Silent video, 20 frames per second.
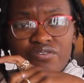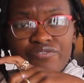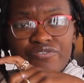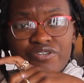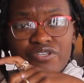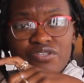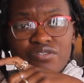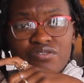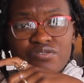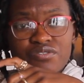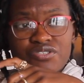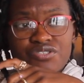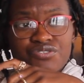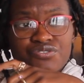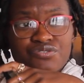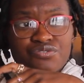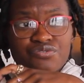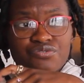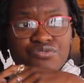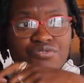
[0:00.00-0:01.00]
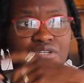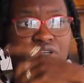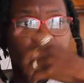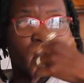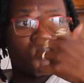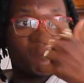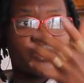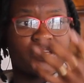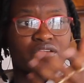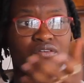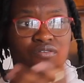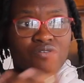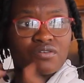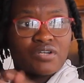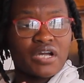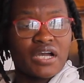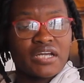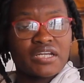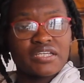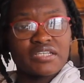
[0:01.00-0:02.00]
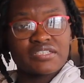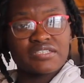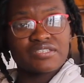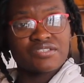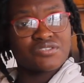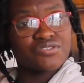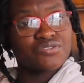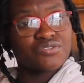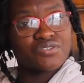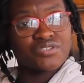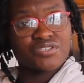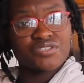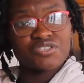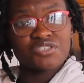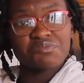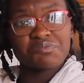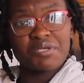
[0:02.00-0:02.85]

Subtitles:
for you to make your own kind of essential oils,